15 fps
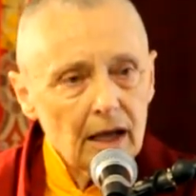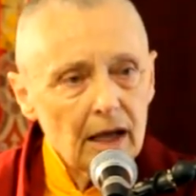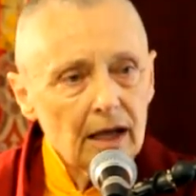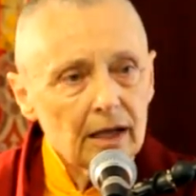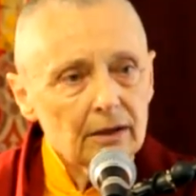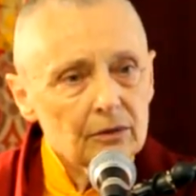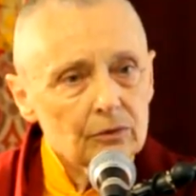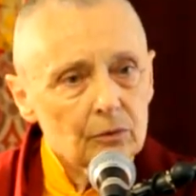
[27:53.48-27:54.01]

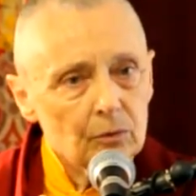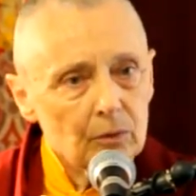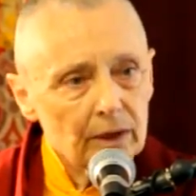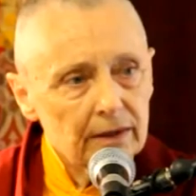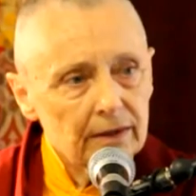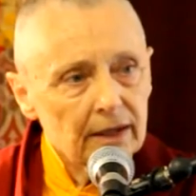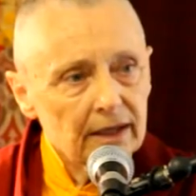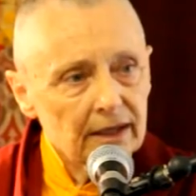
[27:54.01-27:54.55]
And
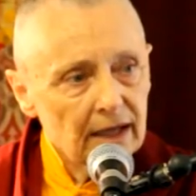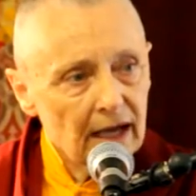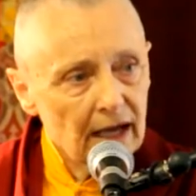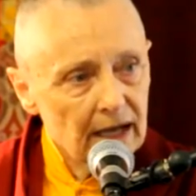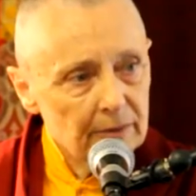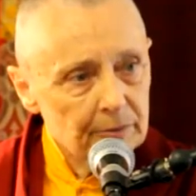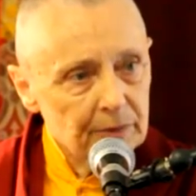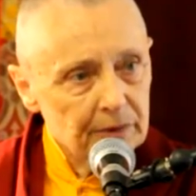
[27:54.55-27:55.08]
when that
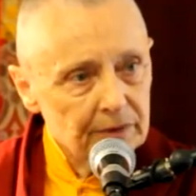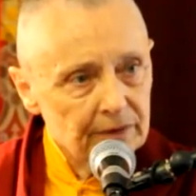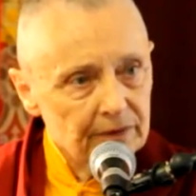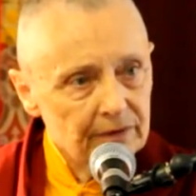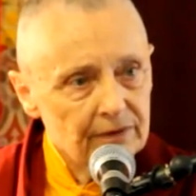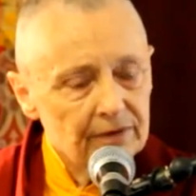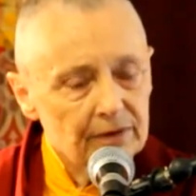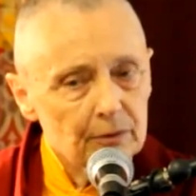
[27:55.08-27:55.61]

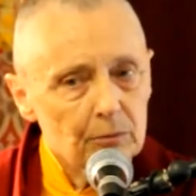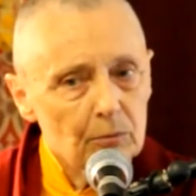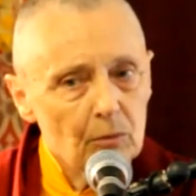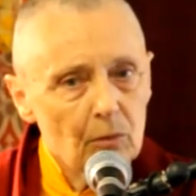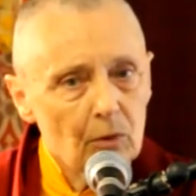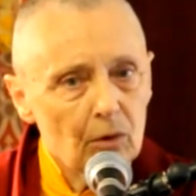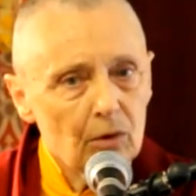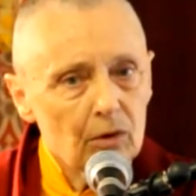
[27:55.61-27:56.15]
happens, the
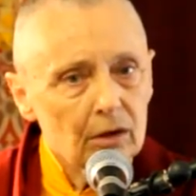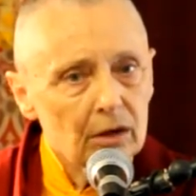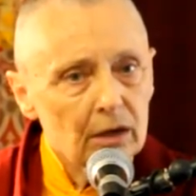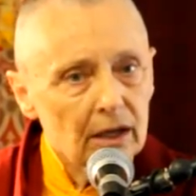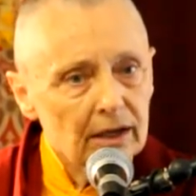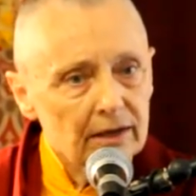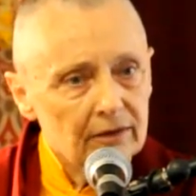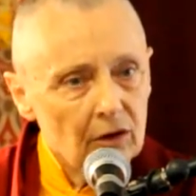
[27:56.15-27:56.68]

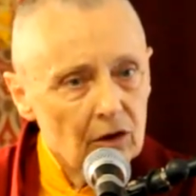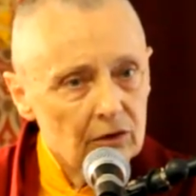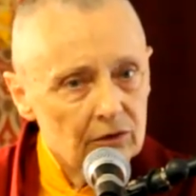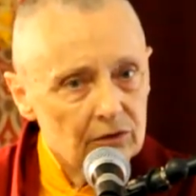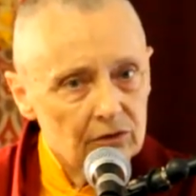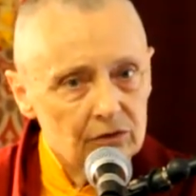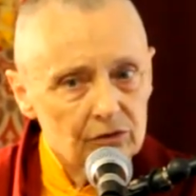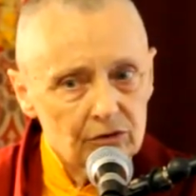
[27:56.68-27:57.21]
more
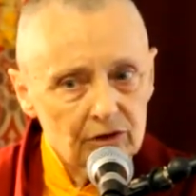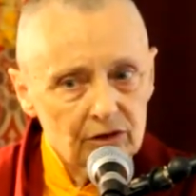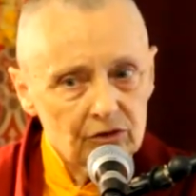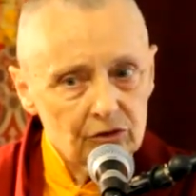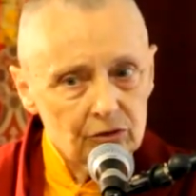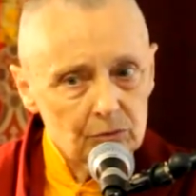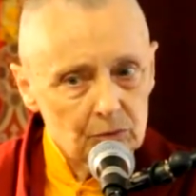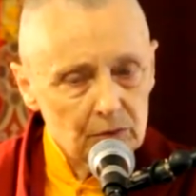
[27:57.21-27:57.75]

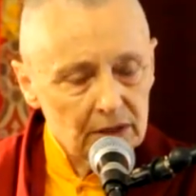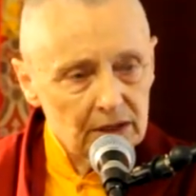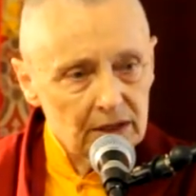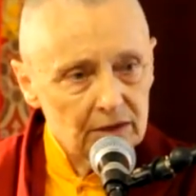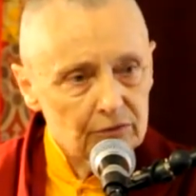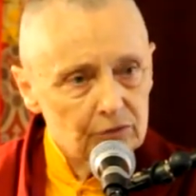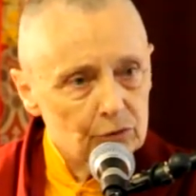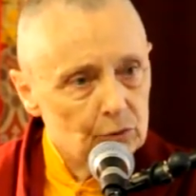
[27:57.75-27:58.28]
concentration we
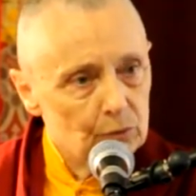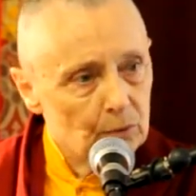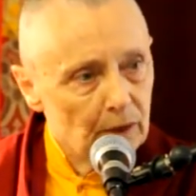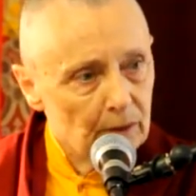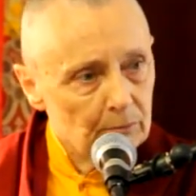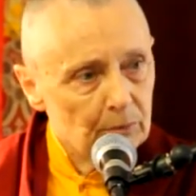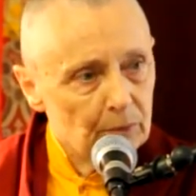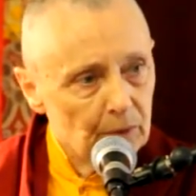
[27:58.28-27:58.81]
give to
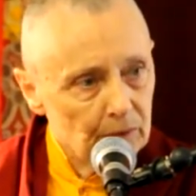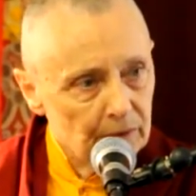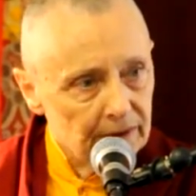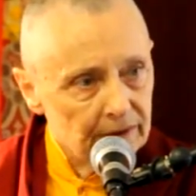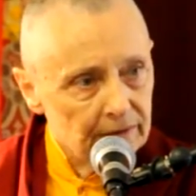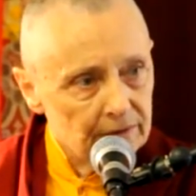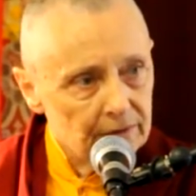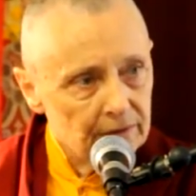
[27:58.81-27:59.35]
one
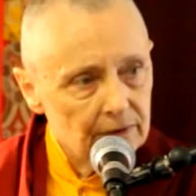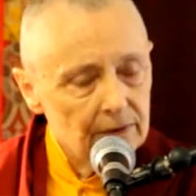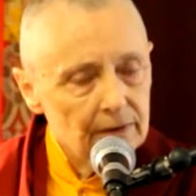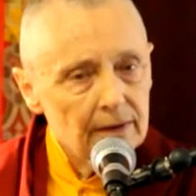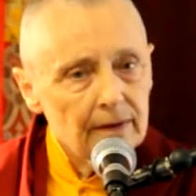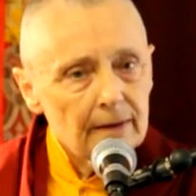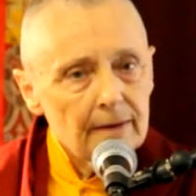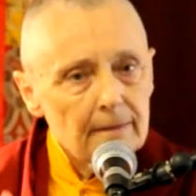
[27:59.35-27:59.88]
point,
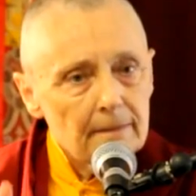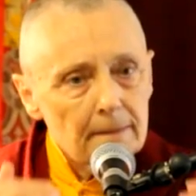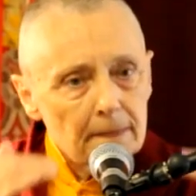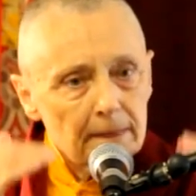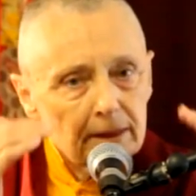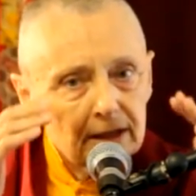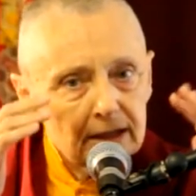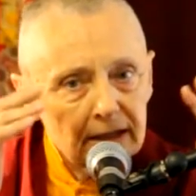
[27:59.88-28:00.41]

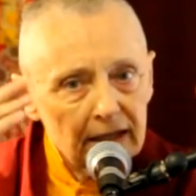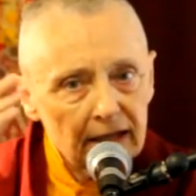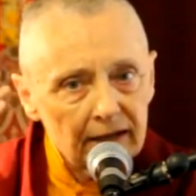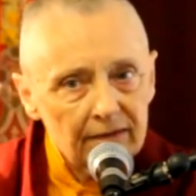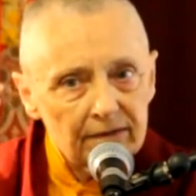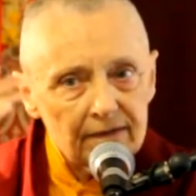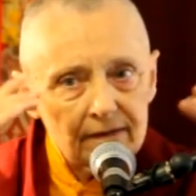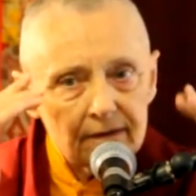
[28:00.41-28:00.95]
the
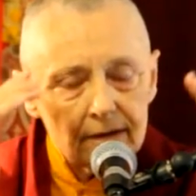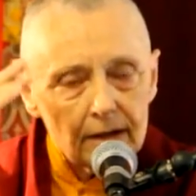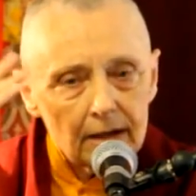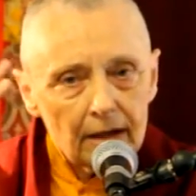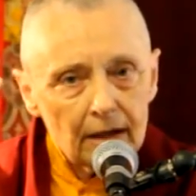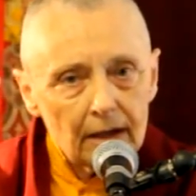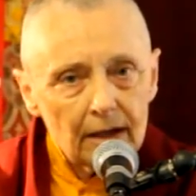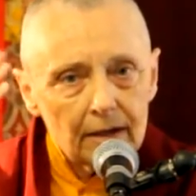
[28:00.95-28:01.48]
less
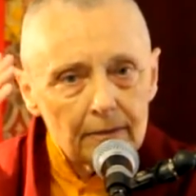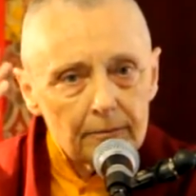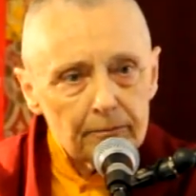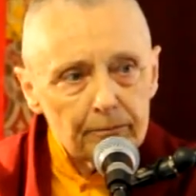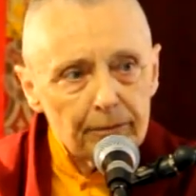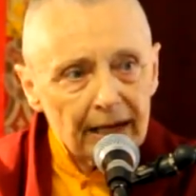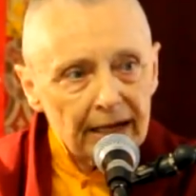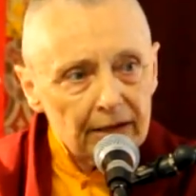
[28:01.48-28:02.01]

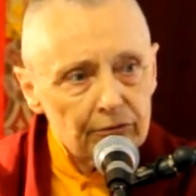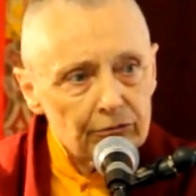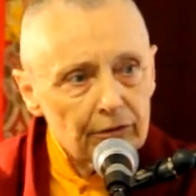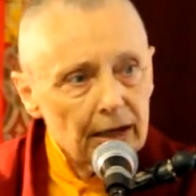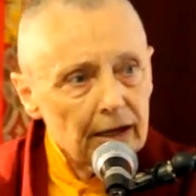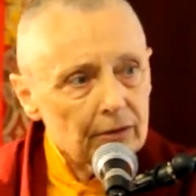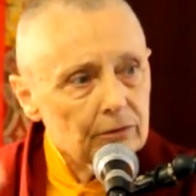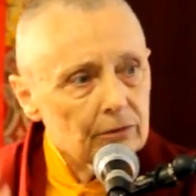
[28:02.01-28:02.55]

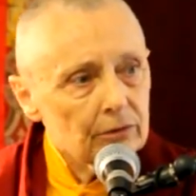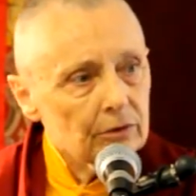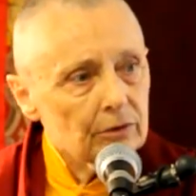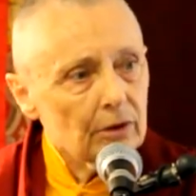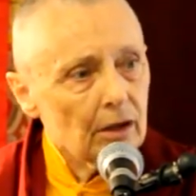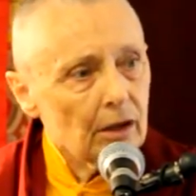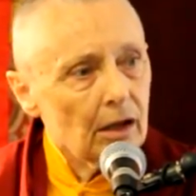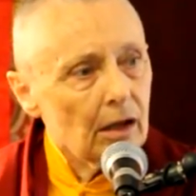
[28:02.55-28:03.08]
background
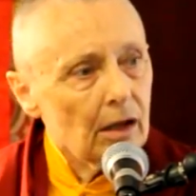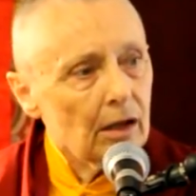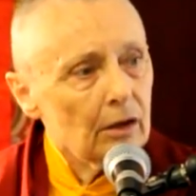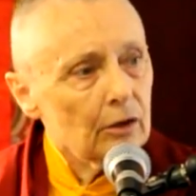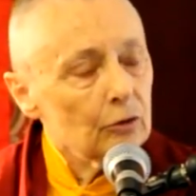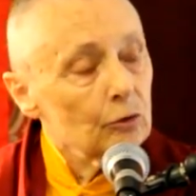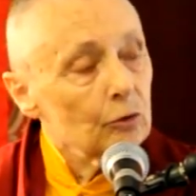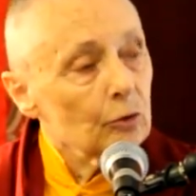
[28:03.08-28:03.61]

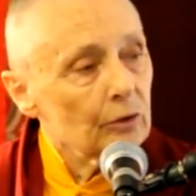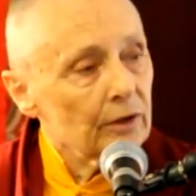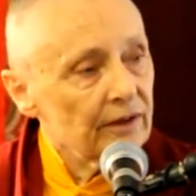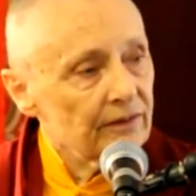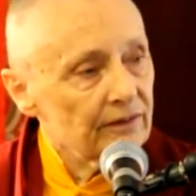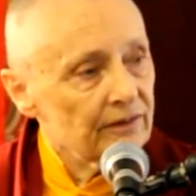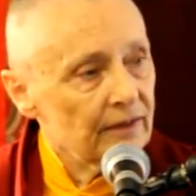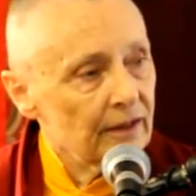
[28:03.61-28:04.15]

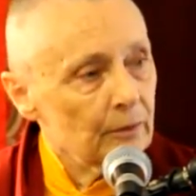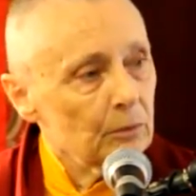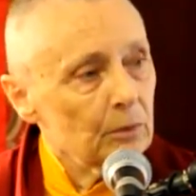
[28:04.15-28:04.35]
noise there